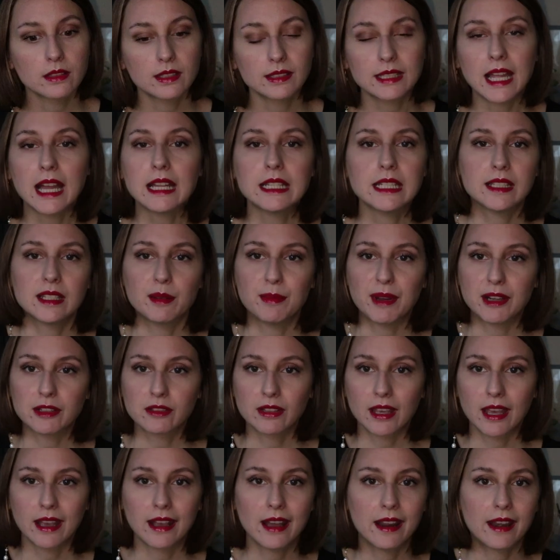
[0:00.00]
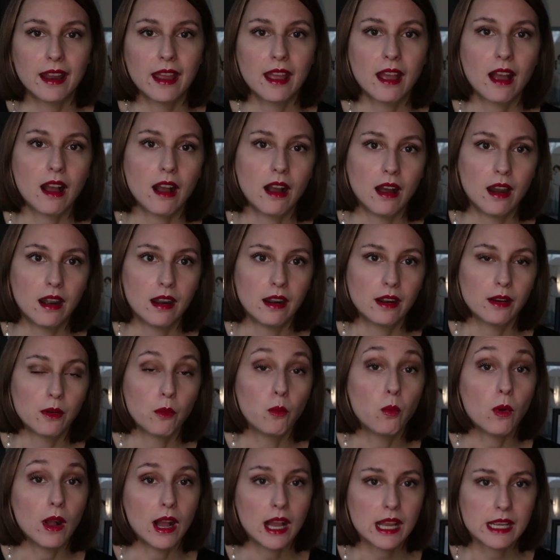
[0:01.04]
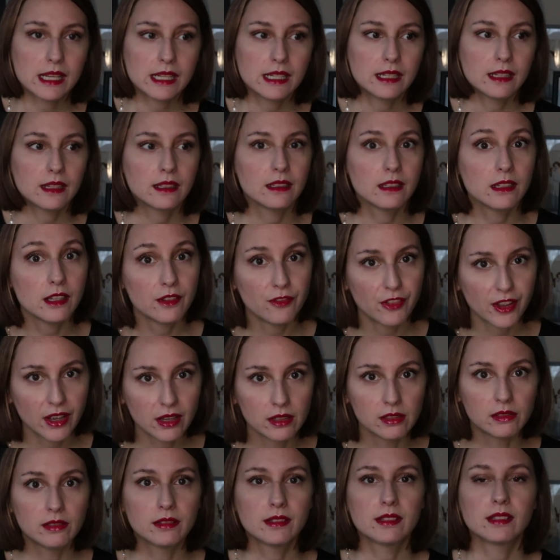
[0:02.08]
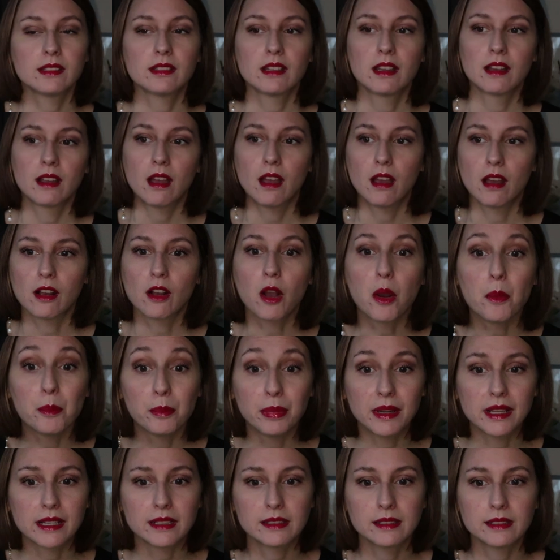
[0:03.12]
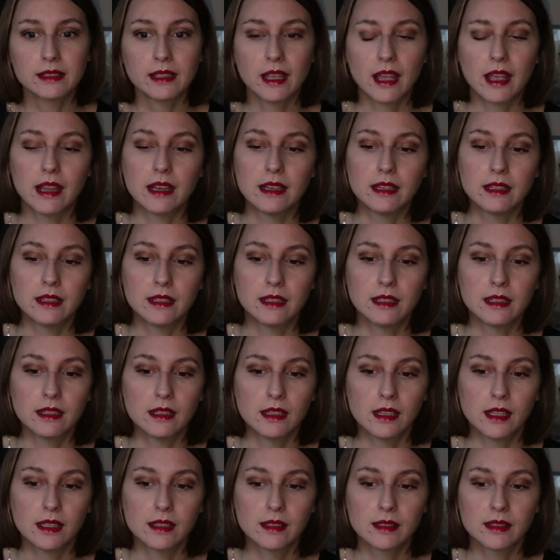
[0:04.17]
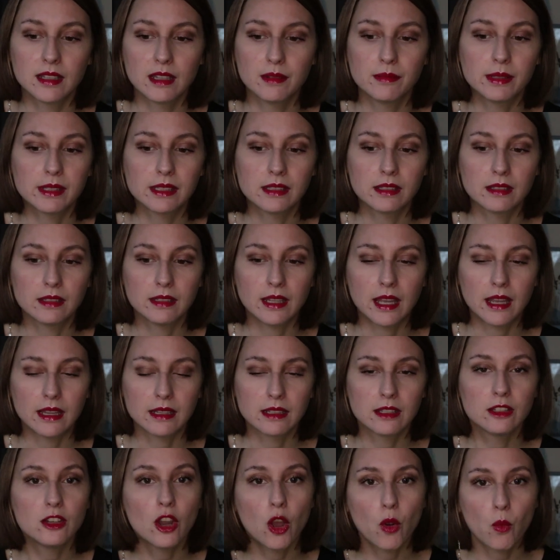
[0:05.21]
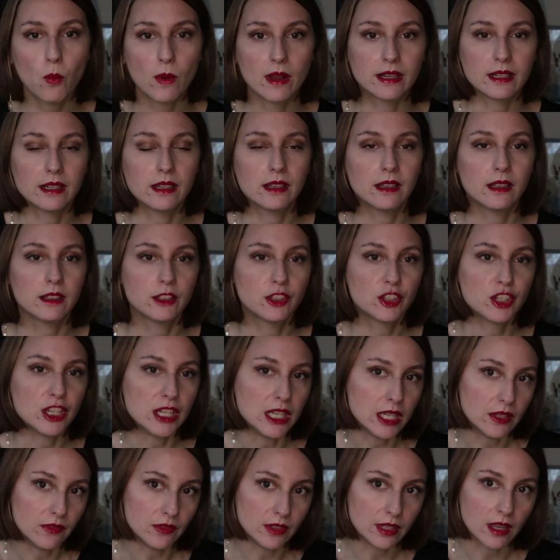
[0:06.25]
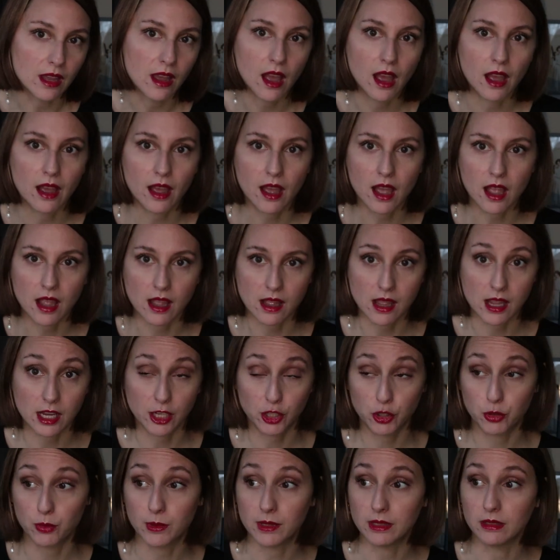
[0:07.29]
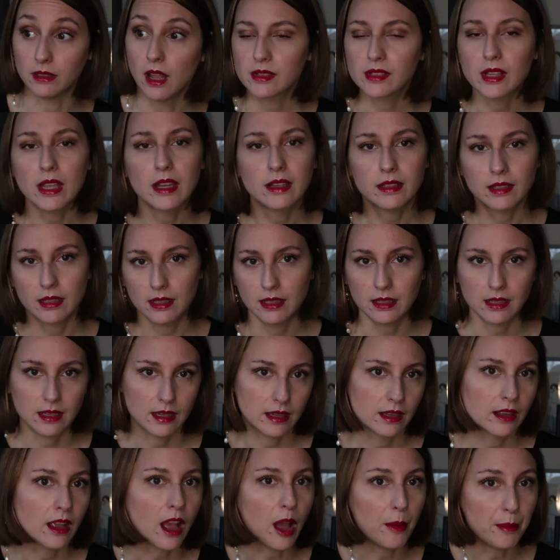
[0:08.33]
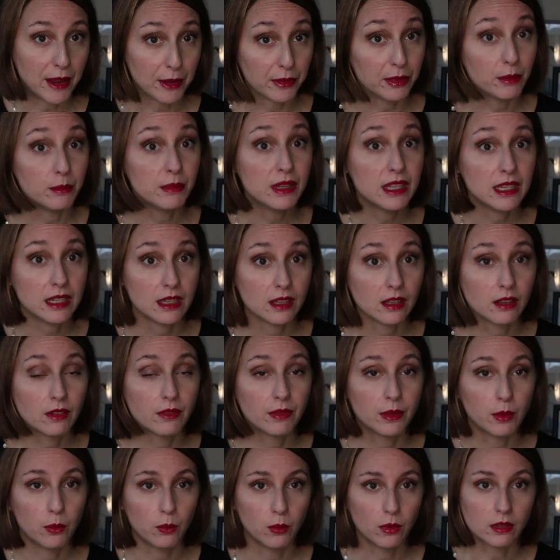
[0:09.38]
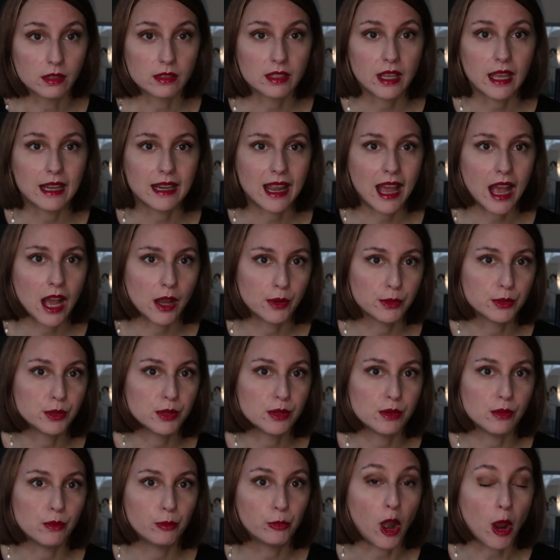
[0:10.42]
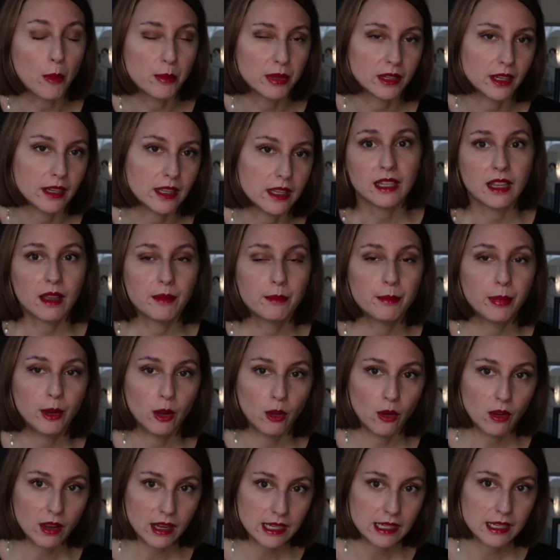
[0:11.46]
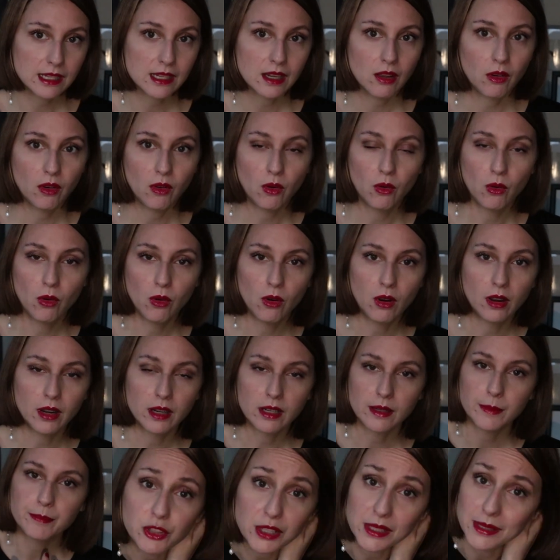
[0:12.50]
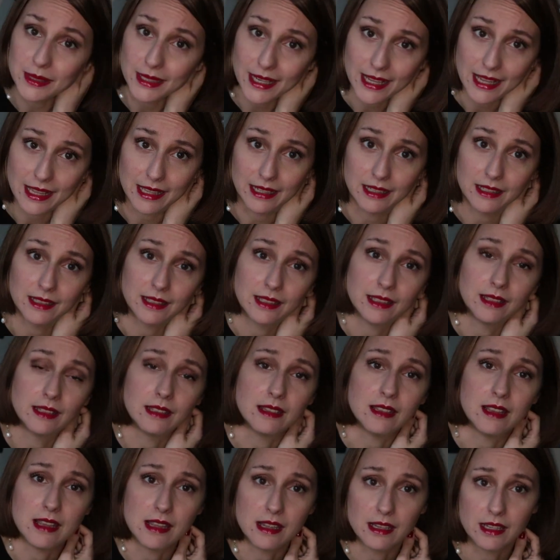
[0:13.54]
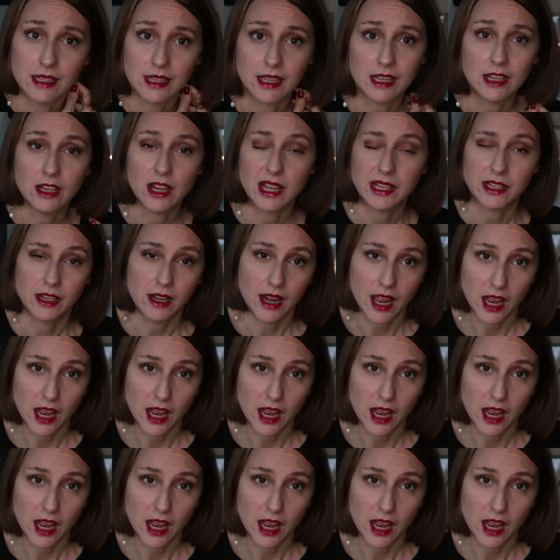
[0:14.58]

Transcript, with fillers: studies about kegare are wide, difficult, uh, complex and it seems that no one achieved a, a actual certainty about the meaning of the word and how to properly employ it or translate it in other